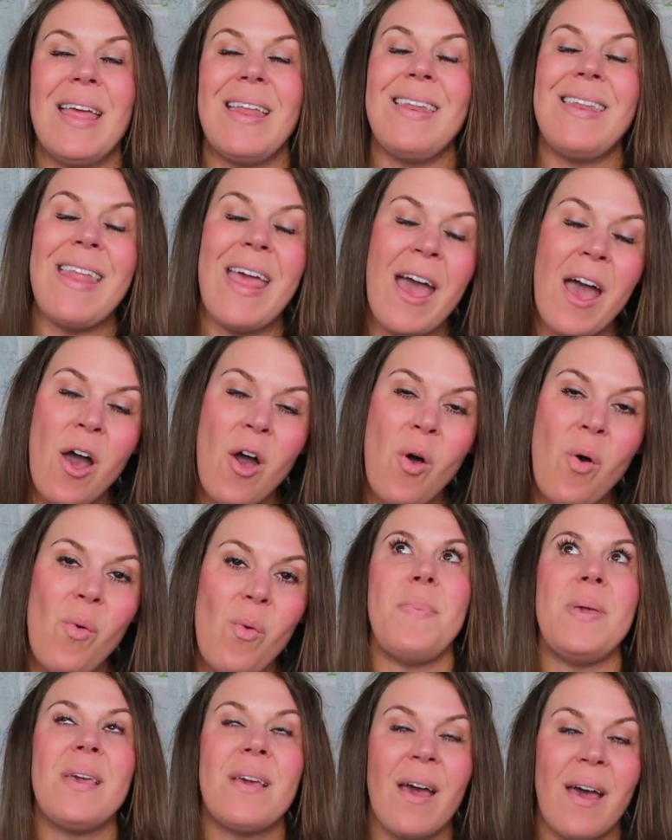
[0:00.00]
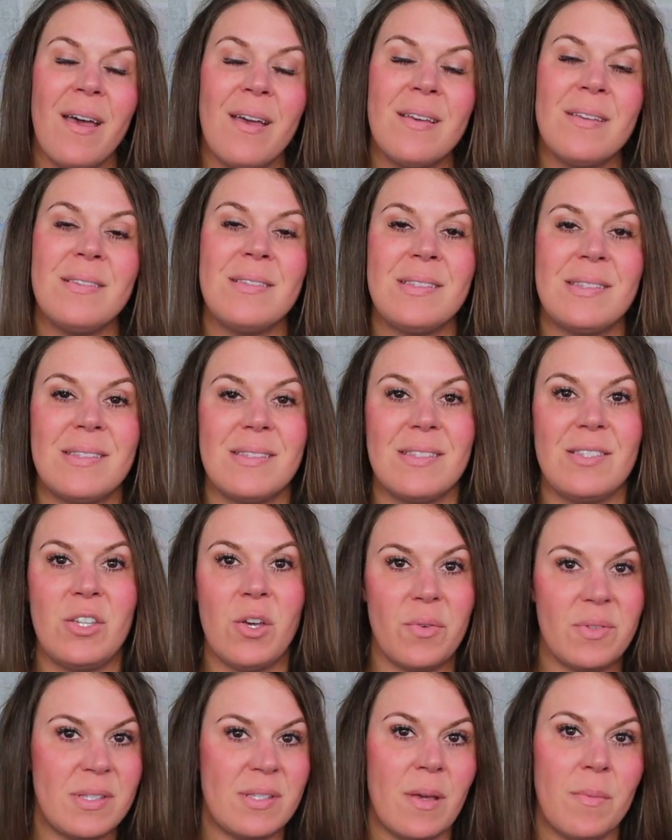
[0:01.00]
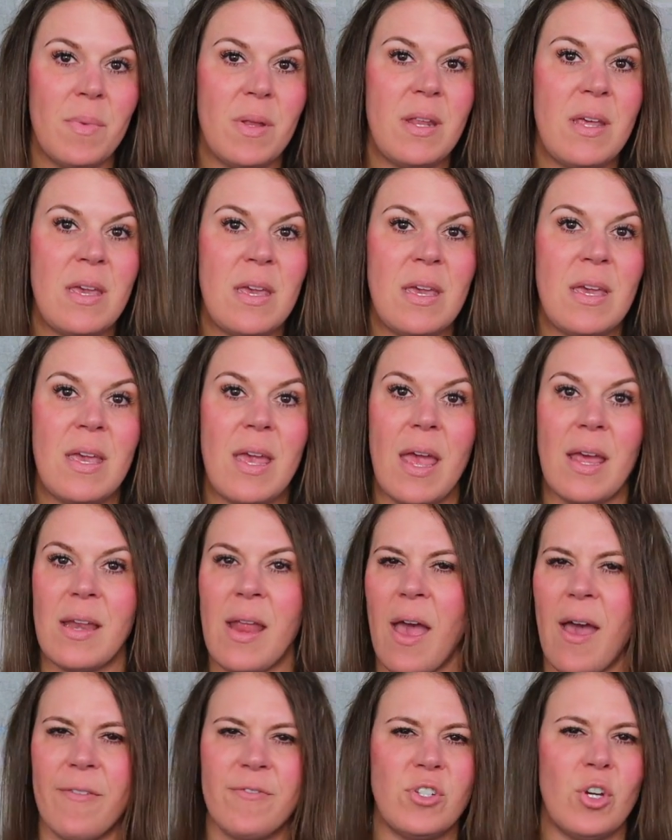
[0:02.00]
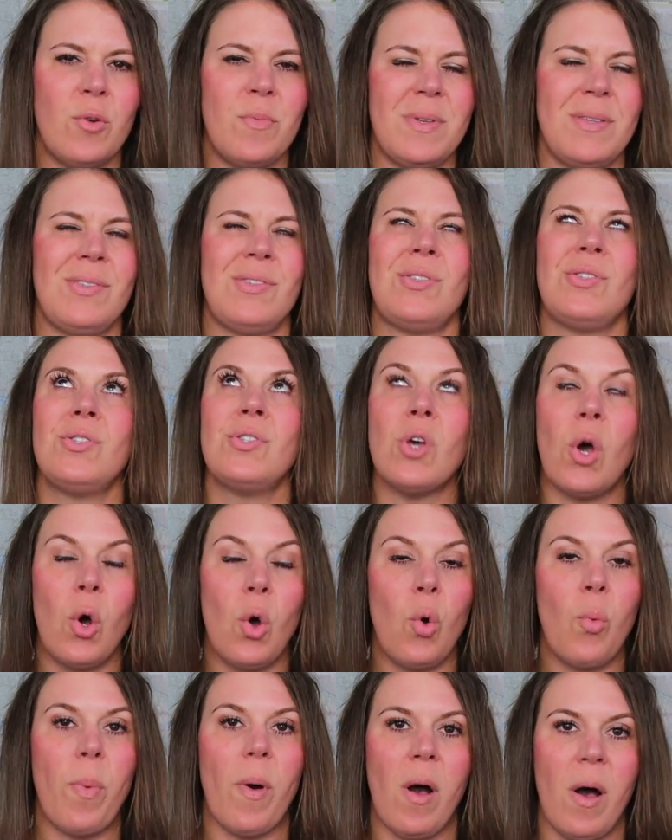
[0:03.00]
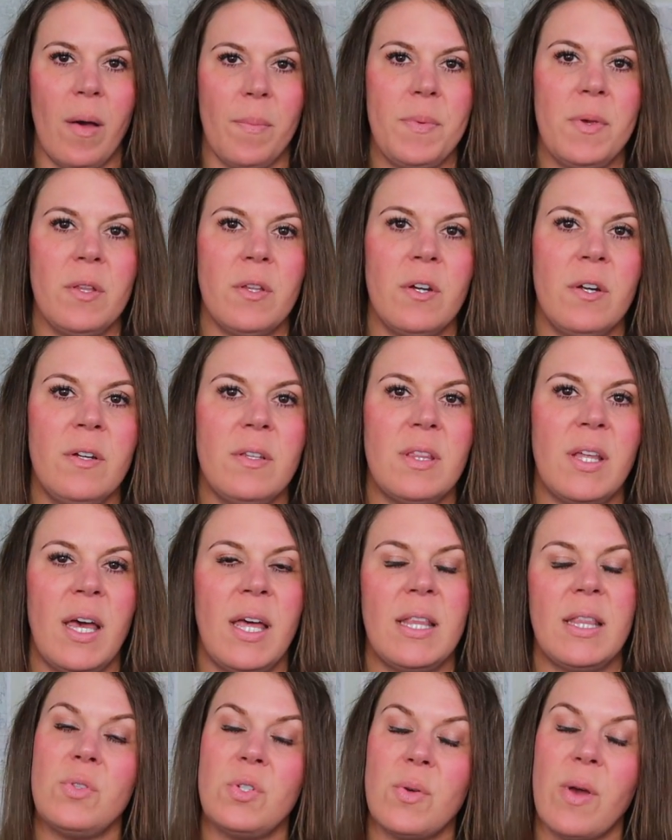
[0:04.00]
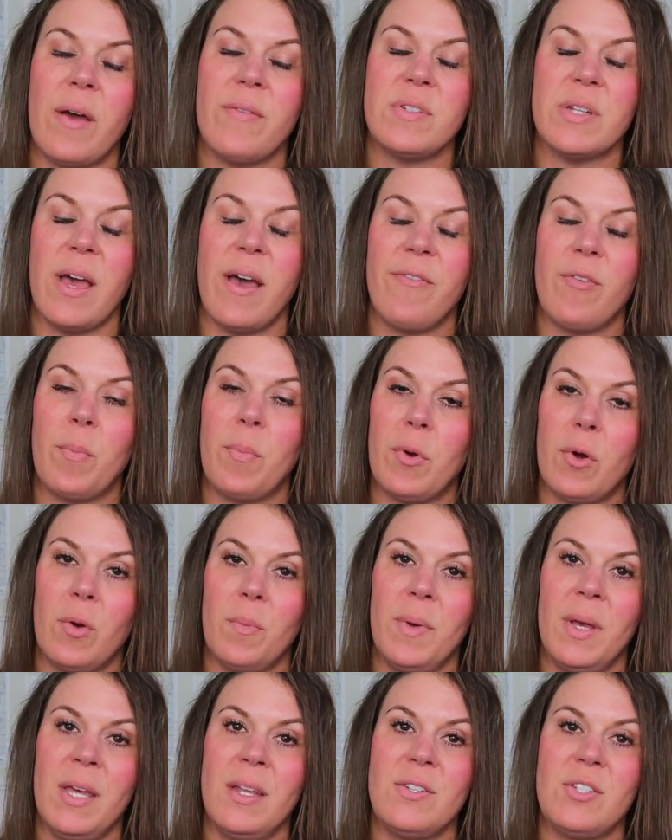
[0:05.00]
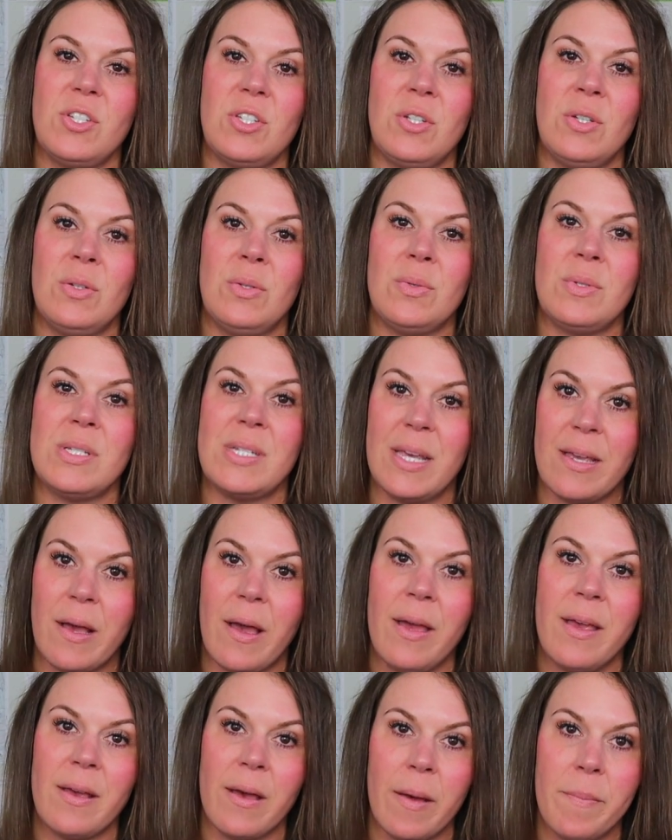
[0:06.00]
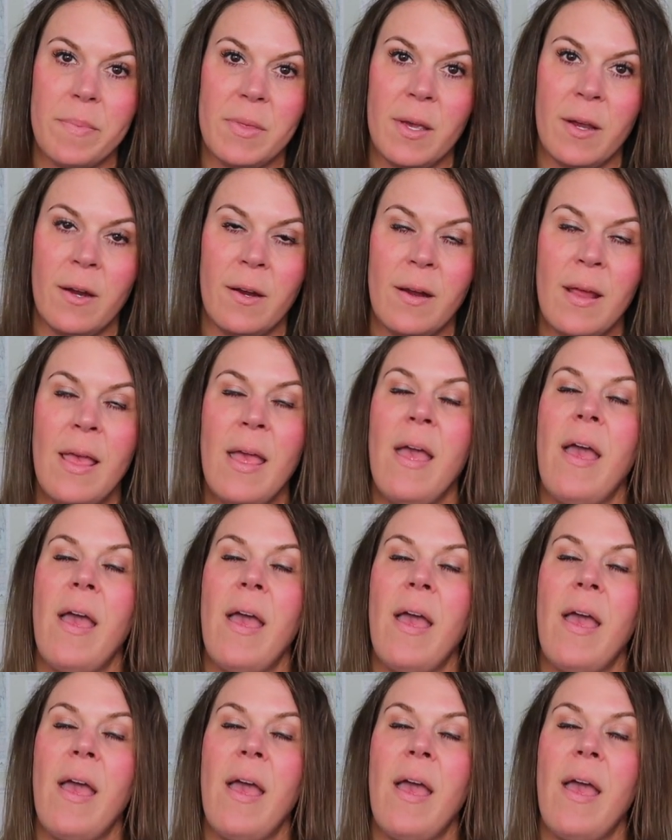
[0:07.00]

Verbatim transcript: Now, because Yosemite and Half Dome is so popular that you do have to have a permit to day hike up there.